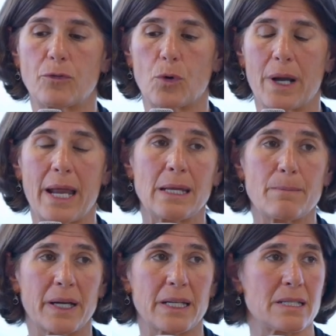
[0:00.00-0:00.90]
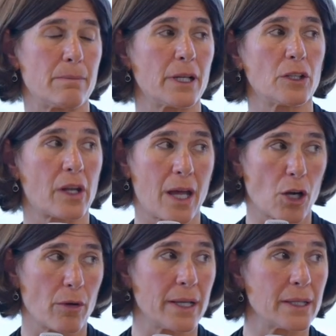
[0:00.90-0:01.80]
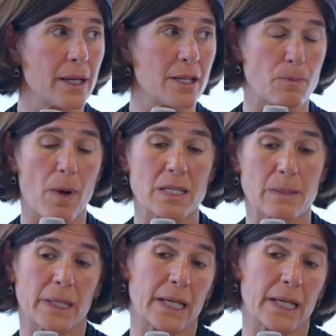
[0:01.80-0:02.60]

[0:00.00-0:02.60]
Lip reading: for anybody to build on Algorand as possible.